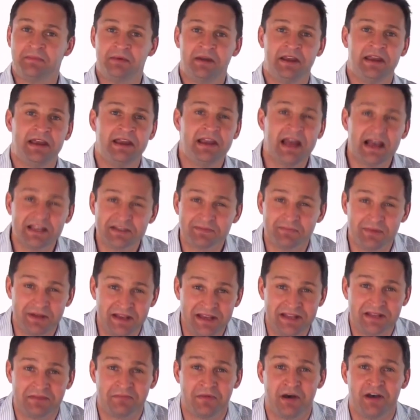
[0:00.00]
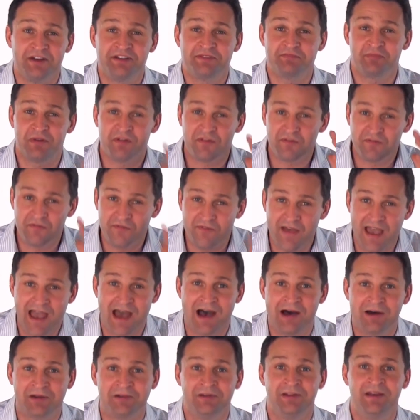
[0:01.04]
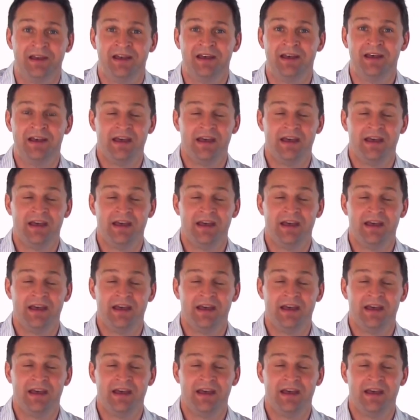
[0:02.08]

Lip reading: but it has been the most profound